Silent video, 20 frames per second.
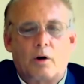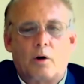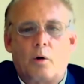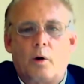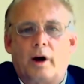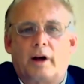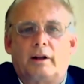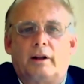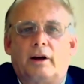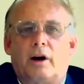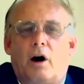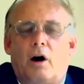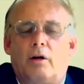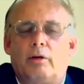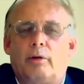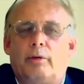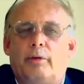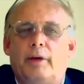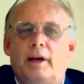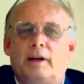about how quickly,
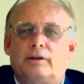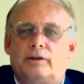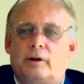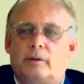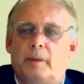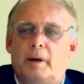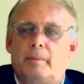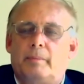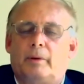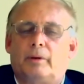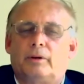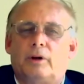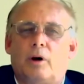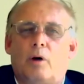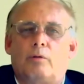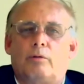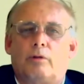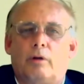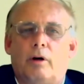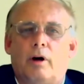all the things that
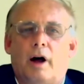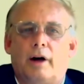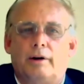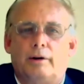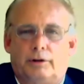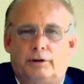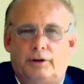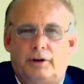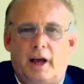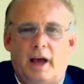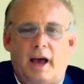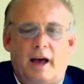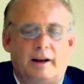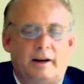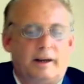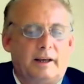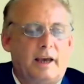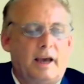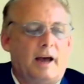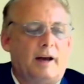people don't
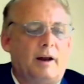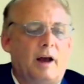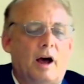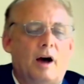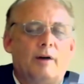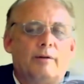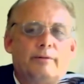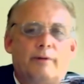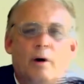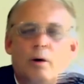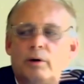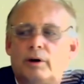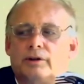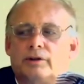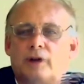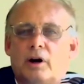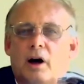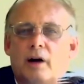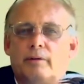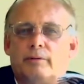understand. And again,
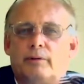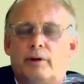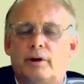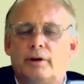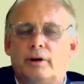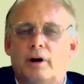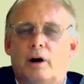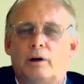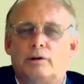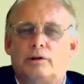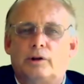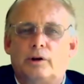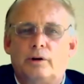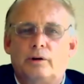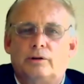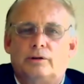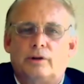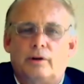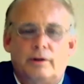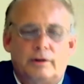focused on
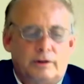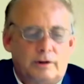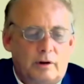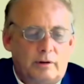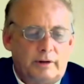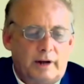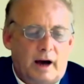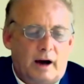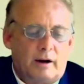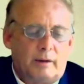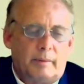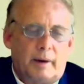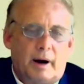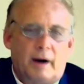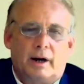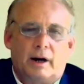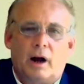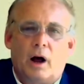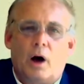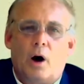footnotes, so there's no doubt
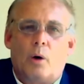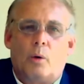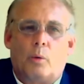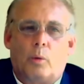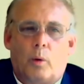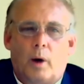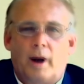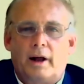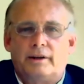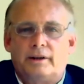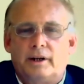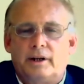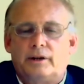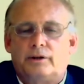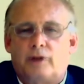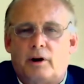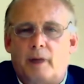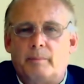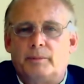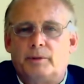about it. What
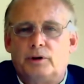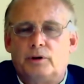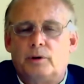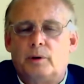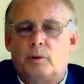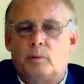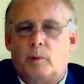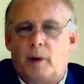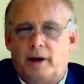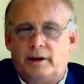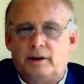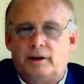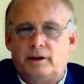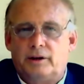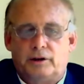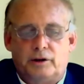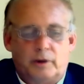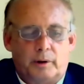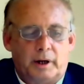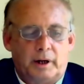did Trump do and when
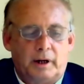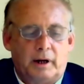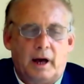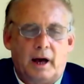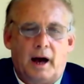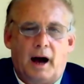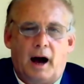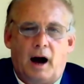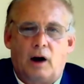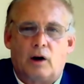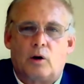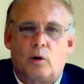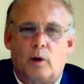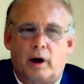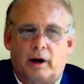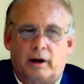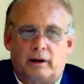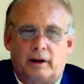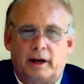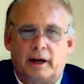did he do it?
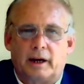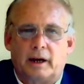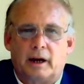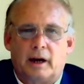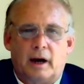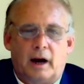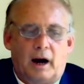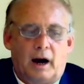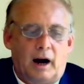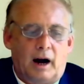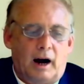How quickly?